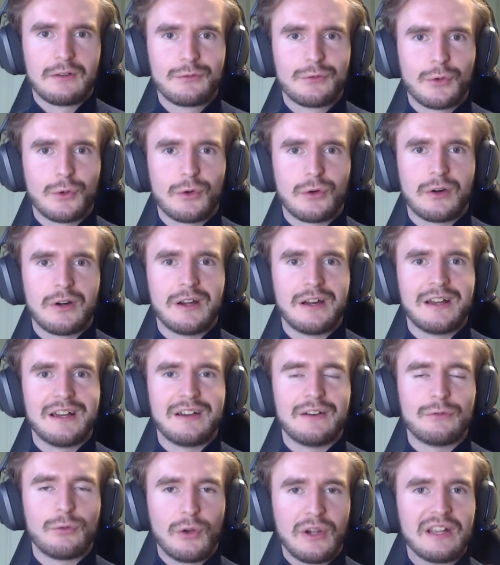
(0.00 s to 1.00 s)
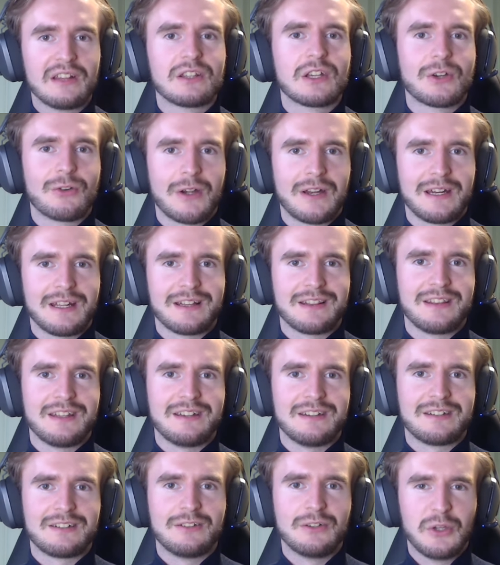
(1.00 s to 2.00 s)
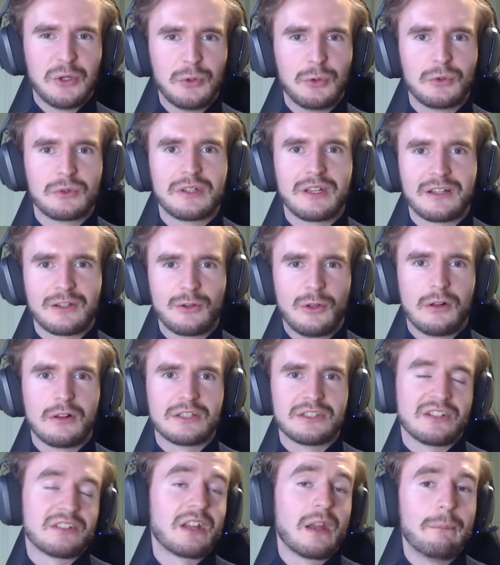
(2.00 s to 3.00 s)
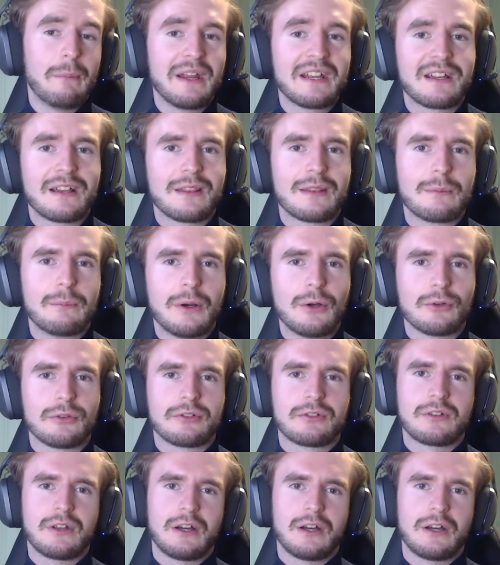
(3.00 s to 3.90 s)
for integrating these new technologies and making the most